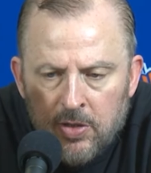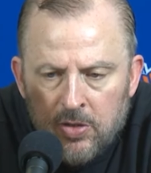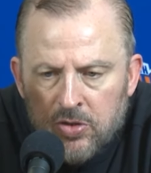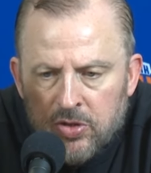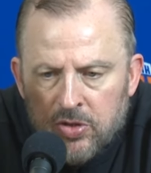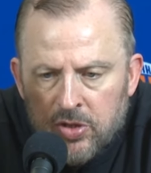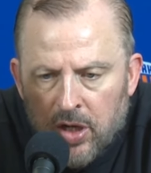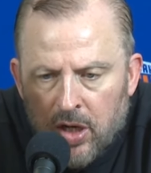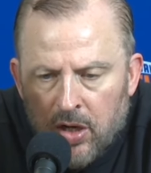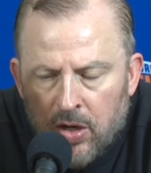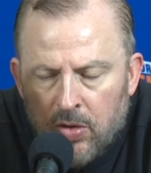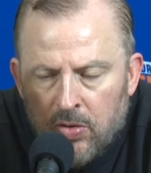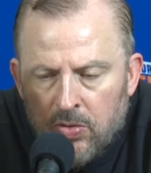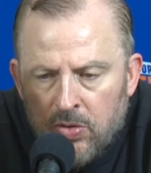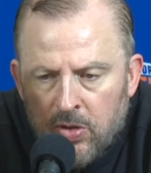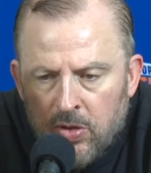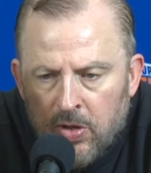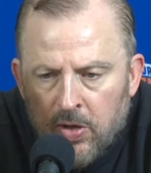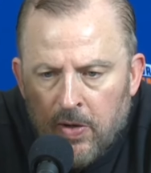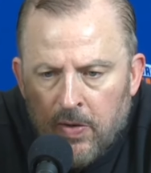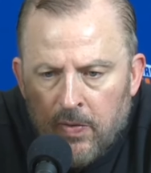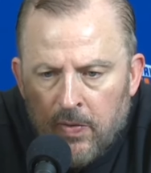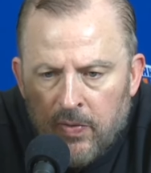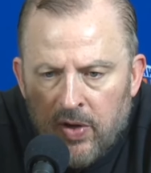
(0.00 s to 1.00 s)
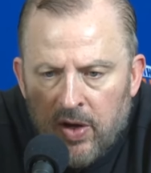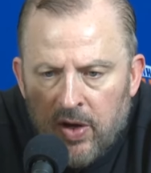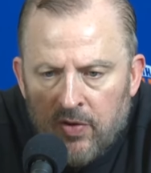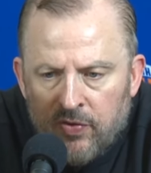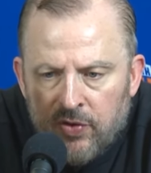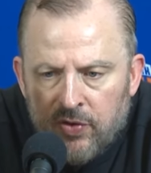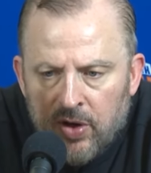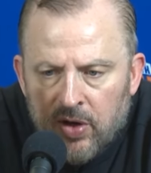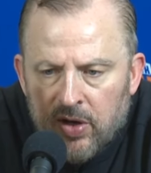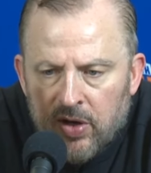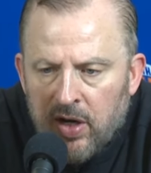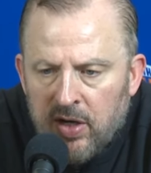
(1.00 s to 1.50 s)
So
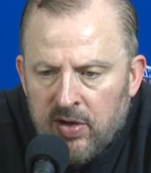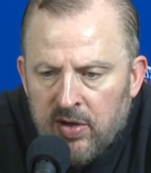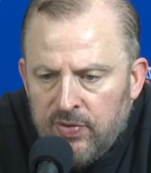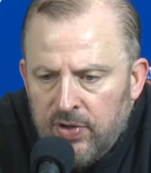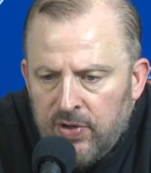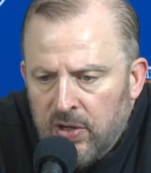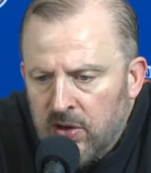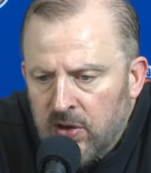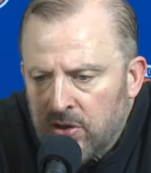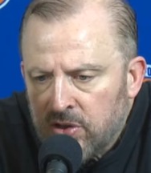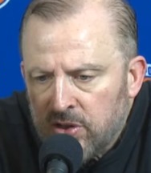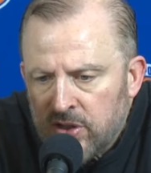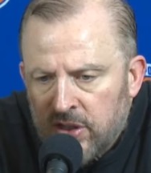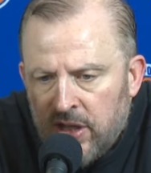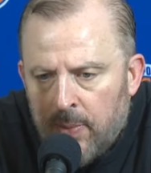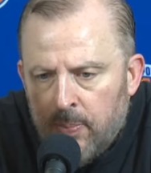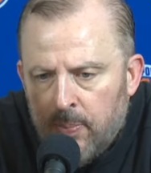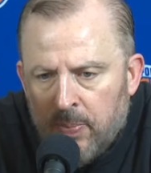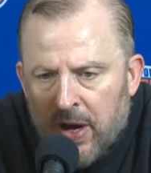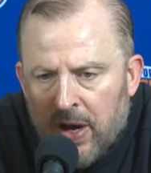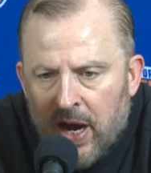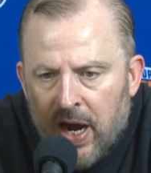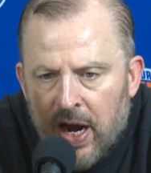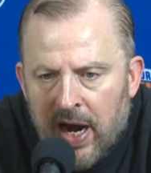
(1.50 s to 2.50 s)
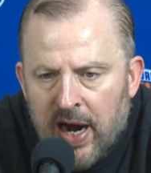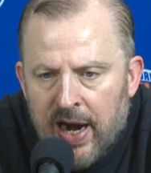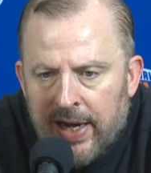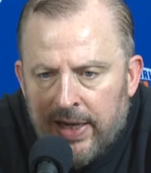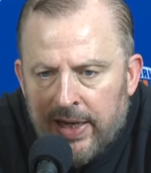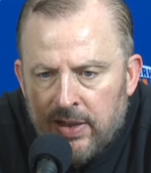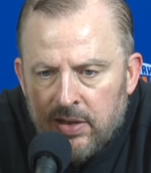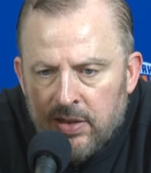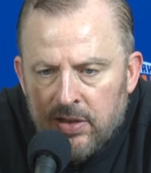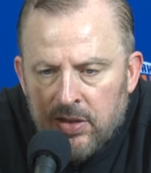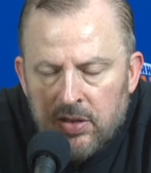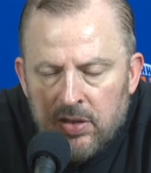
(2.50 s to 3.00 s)
if you're if you're a step
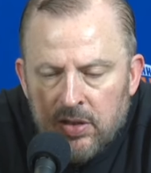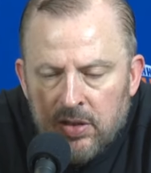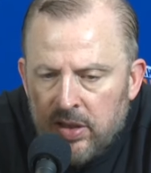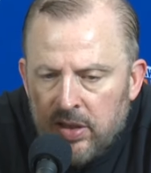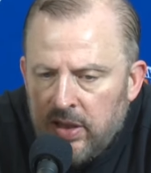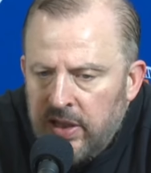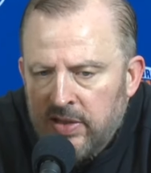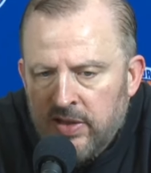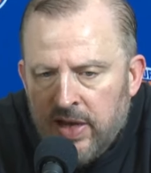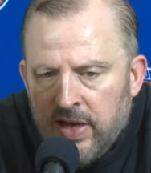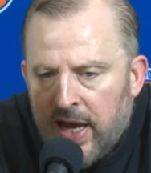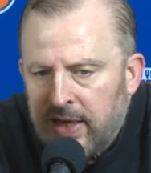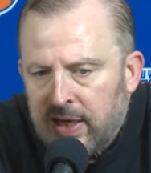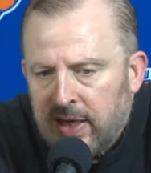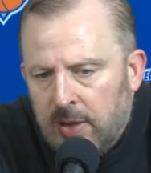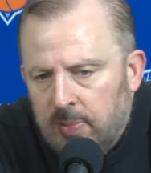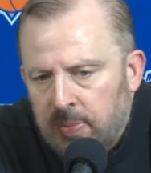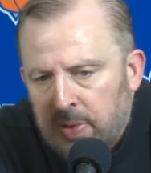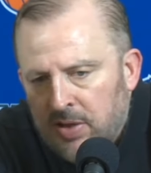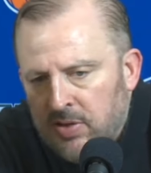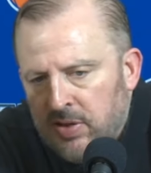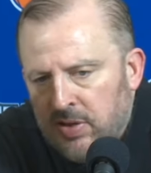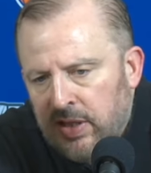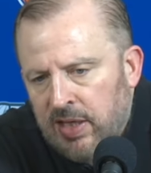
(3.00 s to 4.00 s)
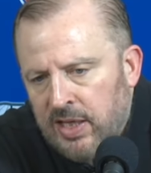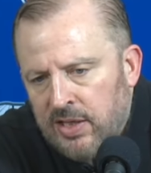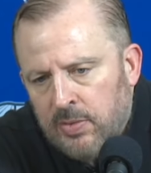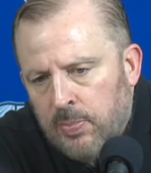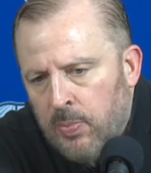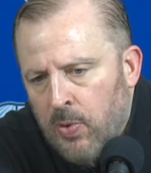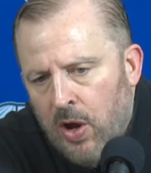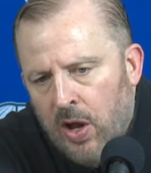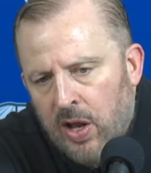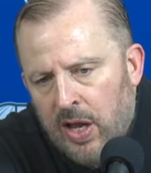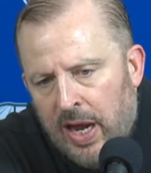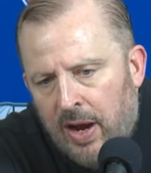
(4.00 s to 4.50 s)
behind, he's not going to be able to get the
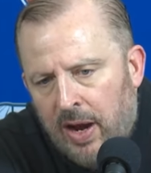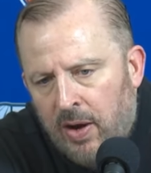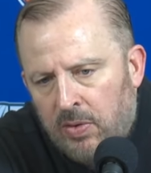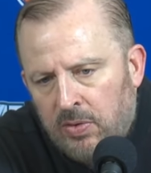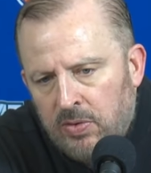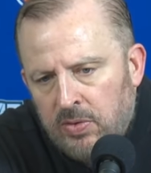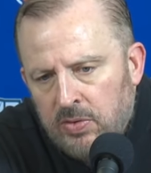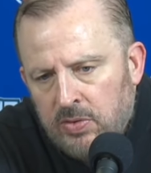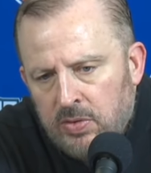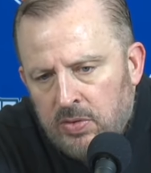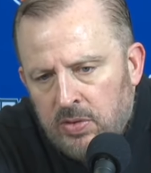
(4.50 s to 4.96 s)
ball out